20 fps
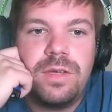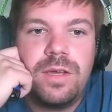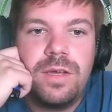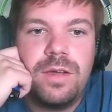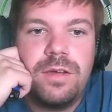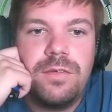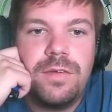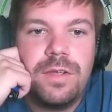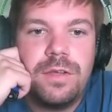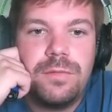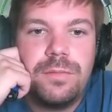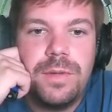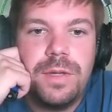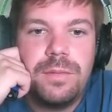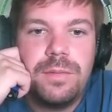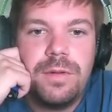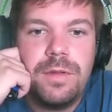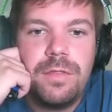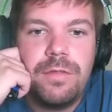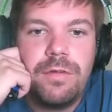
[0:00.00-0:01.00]
However, you'll be
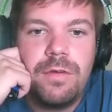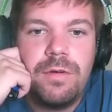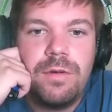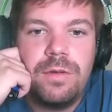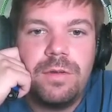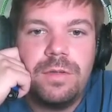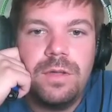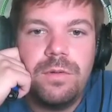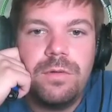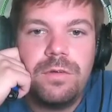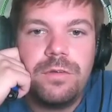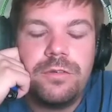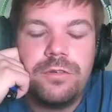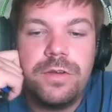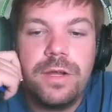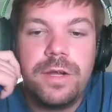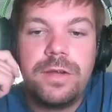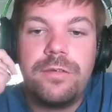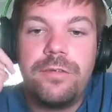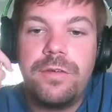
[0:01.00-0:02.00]
able to throw a lower
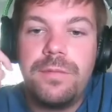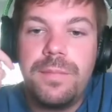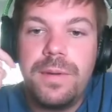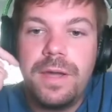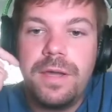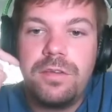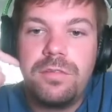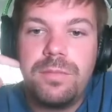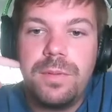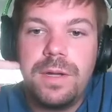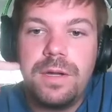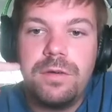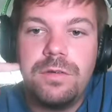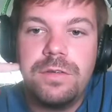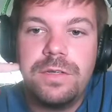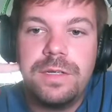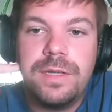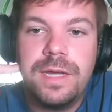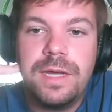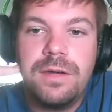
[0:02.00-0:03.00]
trajectory pass by
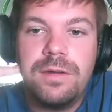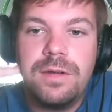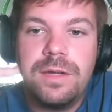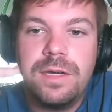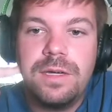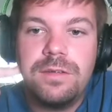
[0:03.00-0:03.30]
holding down